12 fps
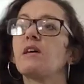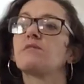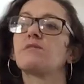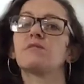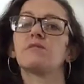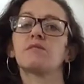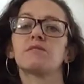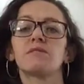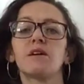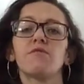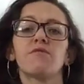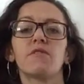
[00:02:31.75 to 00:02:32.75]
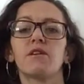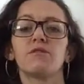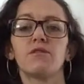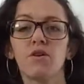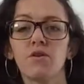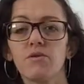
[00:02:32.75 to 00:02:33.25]
into the self
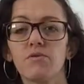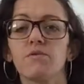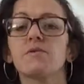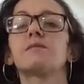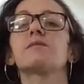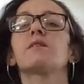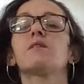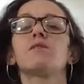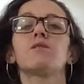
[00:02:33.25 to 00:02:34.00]
that knows.